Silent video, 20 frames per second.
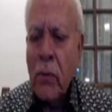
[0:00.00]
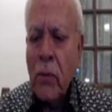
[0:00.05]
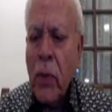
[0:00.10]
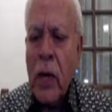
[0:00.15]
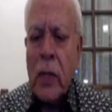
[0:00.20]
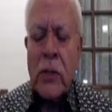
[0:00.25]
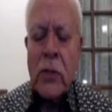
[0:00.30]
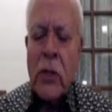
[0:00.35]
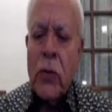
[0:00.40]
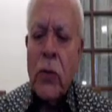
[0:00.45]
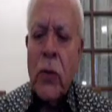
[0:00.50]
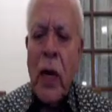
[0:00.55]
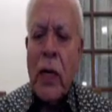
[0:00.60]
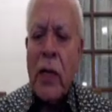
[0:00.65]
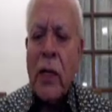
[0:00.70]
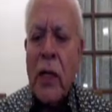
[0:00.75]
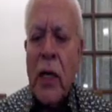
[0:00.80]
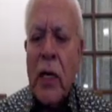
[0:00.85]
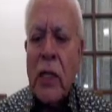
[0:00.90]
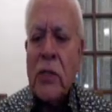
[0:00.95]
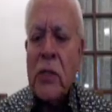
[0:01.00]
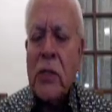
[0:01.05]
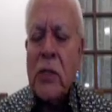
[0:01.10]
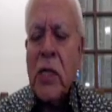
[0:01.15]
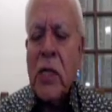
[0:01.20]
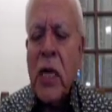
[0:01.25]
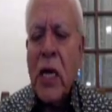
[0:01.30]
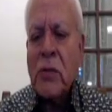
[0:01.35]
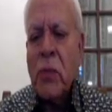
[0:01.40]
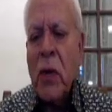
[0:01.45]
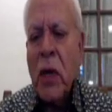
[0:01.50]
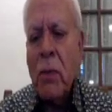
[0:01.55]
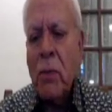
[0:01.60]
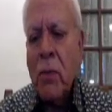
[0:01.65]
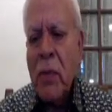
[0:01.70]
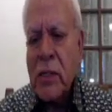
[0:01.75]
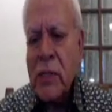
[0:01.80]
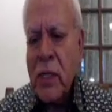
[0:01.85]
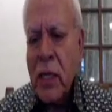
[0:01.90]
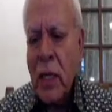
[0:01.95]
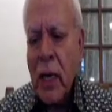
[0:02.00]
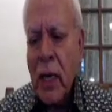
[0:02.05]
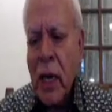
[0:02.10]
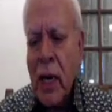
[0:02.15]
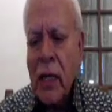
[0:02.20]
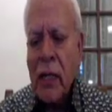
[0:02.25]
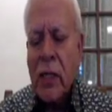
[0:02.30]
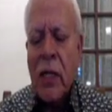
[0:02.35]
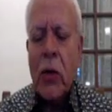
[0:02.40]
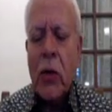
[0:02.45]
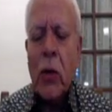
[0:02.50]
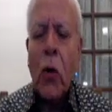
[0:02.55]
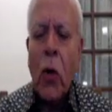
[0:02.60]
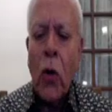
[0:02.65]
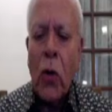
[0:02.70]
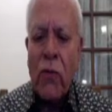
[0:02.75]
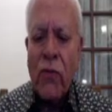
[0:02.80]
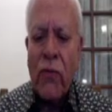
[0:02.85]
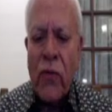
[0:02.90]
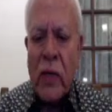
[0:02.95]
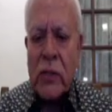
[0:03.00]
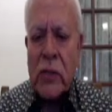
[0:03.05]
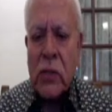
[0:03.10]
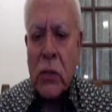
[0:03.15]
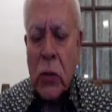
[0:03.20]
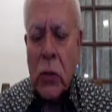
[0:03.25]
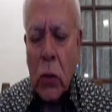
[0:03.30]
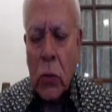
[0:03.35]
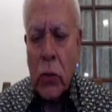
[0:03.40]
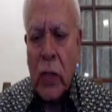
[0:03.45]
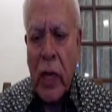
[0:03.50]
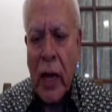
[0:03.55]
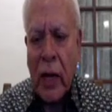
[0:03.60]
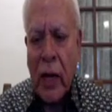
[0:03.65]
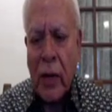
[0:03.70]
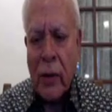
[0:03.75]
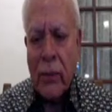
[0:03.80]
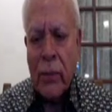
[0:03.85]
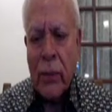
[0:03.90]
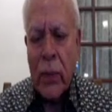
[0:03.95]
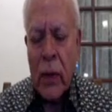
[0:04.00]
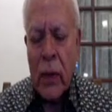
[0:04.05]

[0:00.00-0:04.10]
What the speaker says: But the United Nations has been missing, and I think all of us know that